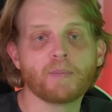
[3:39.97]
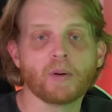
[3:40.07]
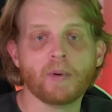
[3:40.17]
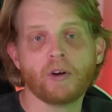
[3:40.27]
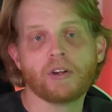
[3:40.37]

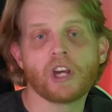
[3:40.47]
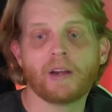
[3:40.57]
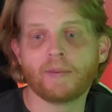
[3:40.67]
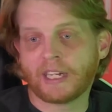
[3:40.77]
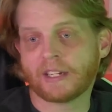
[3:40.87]
promoting
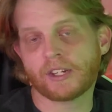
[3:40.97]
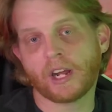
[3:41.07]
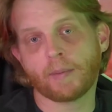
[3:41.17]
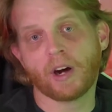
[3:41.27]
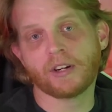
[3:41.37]
Jamie
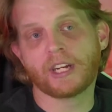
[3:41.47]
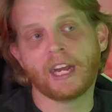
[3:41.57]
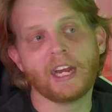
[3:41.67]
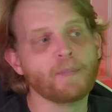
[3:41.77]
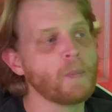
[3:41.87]
Stegmaier's
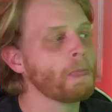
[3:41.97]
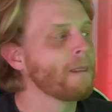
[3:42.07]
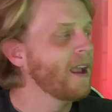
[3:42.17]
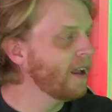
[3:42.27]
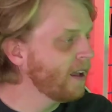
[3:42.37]
game,
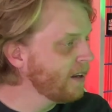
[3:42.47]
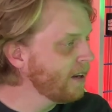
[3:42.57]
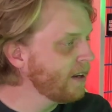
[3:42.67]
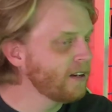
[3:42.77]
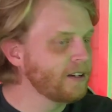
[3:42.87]
and